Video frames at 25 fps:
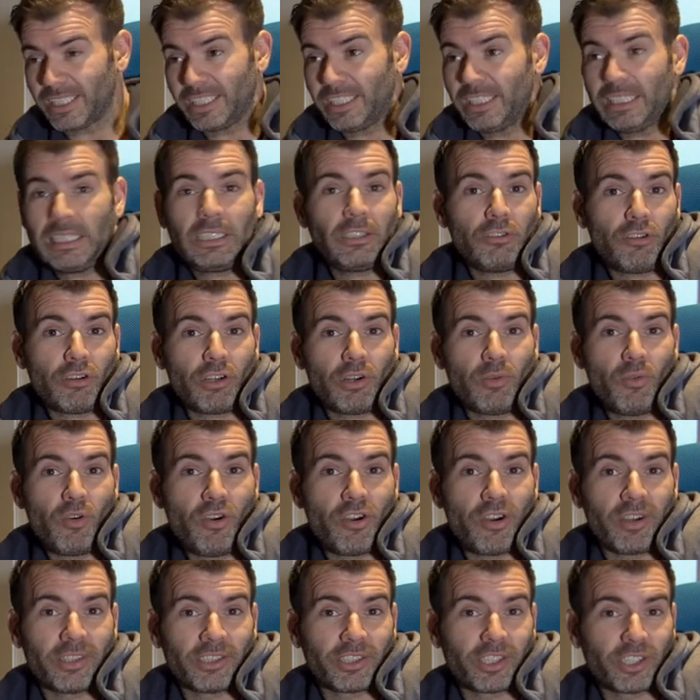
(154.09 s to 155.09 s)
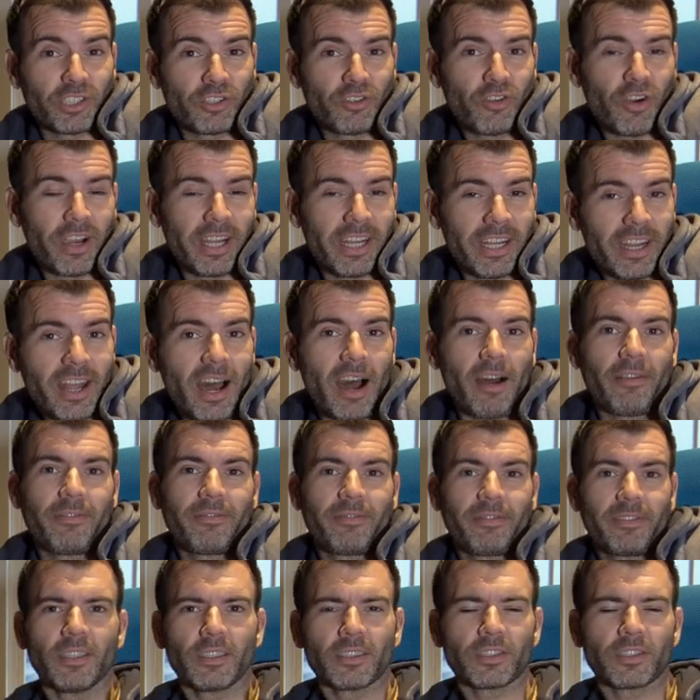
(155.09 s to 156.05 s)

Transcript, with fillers: It's not going to work. It's just not enough.